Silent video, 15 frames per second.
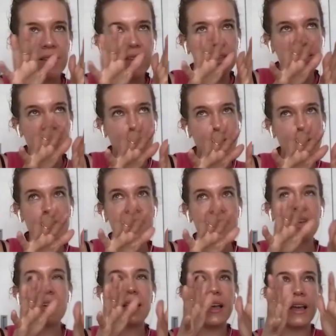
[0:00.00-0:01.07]
it sounds
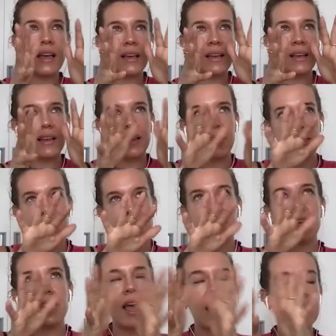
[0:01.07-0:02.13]
like the
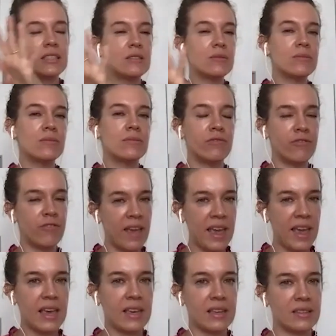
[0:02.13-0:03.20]
next
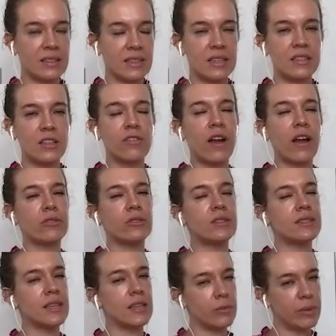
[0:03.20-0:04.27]
phase is around
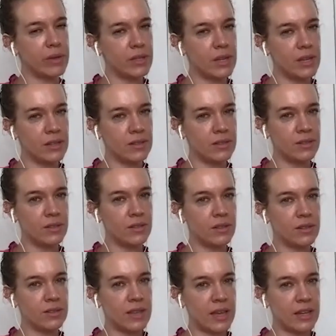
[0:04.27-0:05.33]
skill building.
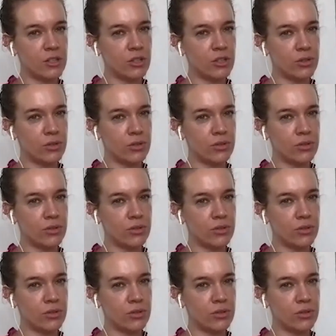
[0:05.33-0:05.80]
Is that true?